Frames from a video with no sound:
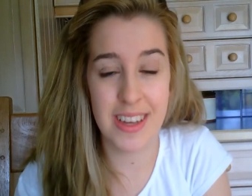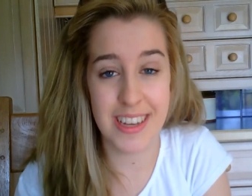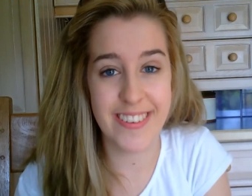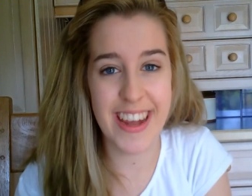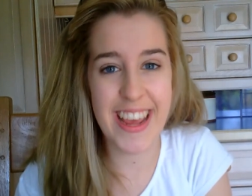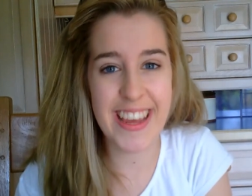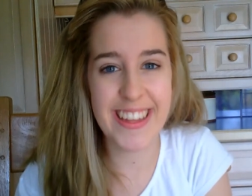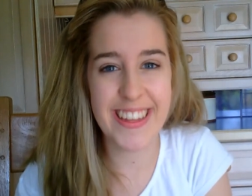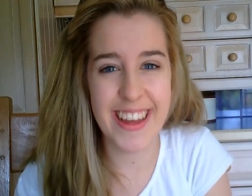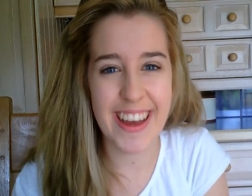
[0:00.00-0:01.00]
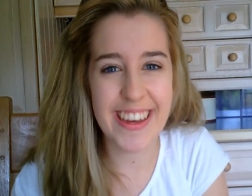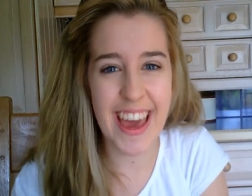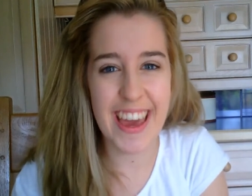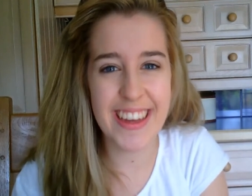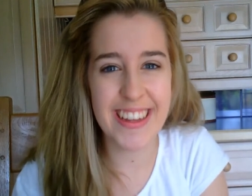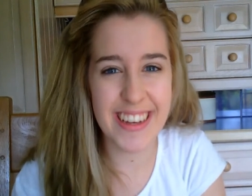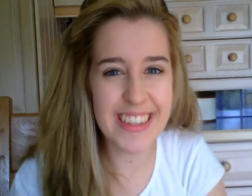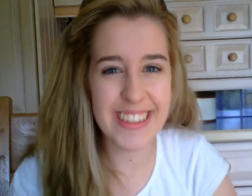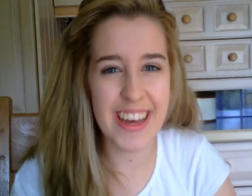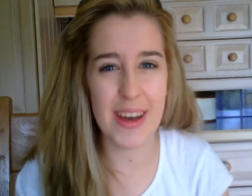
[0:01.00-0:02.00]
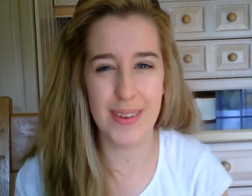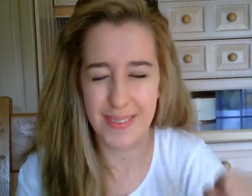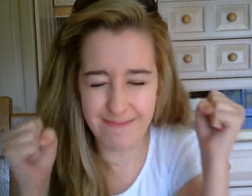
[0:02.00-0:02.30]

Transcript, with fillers: Are you ready? Okay, let's go!